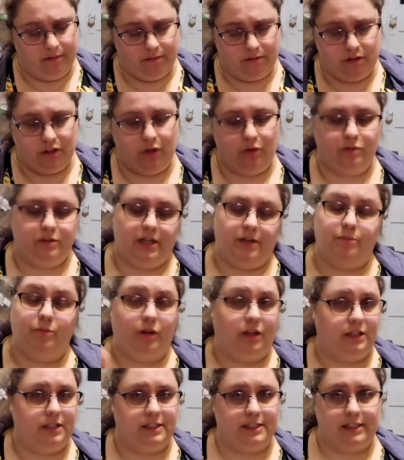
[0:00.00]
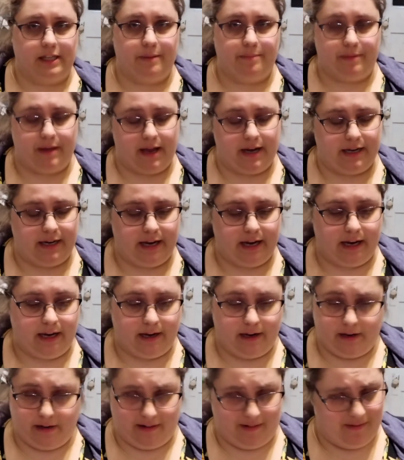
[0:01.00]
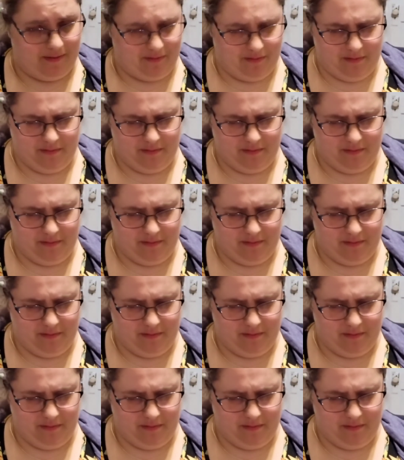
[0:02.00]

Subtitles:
so Tim will get to skip that day, and